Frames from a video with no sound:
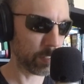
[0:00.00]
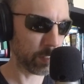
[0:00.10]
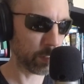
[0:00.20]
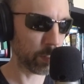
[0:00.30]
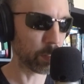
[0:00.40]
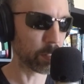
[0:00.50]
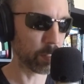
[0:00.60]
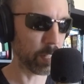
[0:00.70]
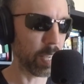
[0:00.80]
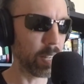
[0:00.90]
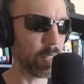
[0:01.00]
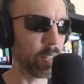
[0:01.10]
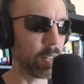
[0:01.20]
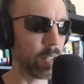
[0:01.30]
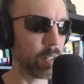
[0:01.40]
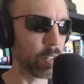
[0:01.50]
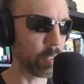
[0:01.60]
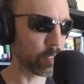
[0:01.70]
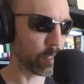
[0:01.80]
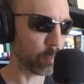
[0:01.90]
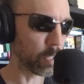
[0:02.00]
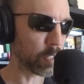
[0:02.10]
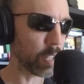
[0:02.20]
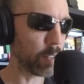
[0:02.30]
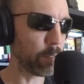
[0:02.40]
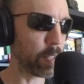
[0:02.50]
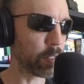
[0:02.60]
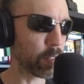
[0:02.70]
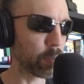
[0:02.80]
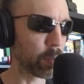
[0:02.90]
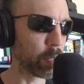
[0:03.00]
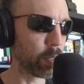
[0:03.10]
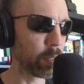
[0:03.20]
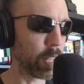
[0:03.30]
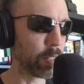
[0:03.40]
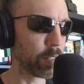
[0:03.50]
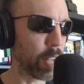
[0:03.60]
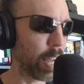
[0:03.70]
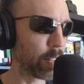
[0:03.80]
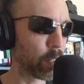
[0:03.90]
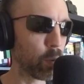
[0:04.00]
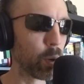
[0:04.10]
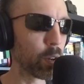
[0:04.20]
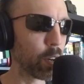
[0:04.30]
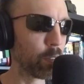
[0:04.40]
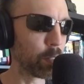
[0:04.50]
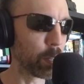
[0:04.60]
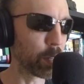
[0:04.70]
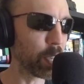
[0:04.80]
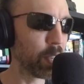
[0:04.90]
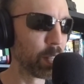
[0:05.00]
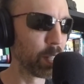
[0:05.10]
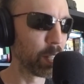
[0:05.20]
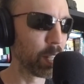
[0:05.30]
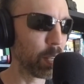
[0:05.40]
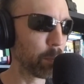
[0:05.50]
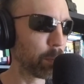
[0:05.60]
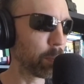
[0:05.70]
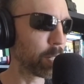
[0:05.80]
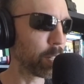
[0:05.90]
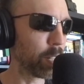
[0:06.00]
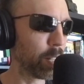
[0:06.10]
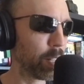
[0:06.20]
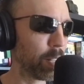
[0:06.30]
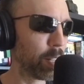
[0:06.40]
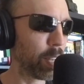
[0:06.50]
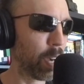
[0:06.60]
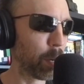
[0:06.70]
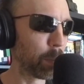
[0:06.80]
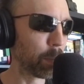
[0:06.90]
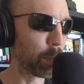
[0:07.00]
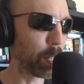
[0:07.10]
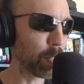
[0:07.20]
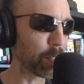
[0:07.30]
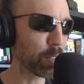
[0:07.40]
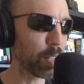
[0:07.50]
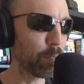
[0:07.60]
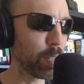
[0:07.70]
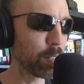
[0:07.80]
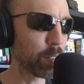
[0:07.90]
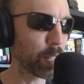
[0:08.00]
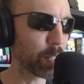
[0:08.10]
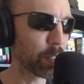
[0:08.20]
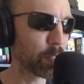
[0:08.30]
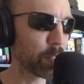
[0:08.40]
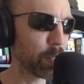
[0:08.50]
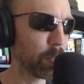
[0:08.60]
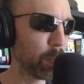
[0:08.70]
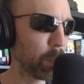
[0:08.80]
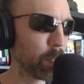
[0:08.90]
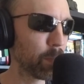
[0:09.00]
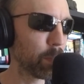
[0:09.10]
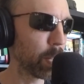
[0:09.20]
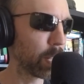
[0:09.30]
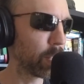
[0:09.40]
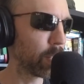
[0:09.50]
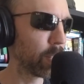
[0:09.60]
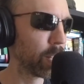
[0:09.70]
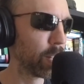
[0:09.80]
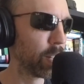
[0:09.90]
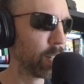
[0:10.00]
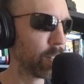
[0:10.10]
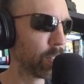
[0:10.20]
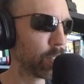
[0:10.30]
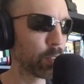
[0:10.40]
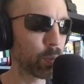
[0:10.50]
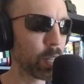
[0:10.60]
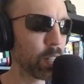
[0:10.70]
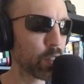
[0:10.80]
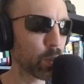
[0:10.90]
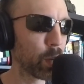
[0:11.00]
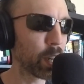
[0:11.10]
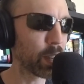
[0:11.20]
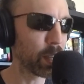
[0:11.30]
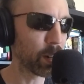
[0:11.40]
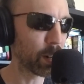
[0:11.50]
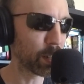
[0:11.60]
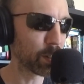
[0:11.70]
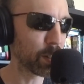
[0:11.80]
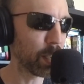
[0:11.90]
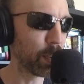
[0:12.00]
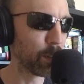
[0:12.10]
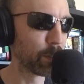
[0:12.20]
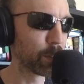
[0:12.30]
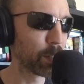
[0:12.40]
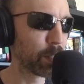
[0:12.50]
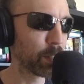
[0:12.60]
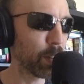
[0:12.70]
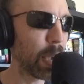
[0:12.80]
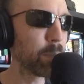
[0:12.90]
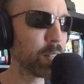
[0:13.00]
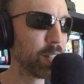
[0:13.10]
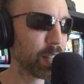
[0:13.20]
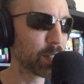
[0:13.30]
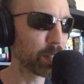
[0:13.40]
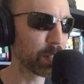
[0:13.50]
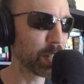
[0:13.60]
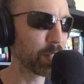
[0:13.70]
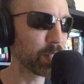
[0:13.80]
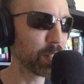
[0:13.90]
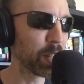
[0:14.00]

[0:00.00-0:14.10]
is true. The sign, there's one side faced the road and had a quote of Yoda, but the other side faced like this, maybe like 3 square yards of crappy desert dusty.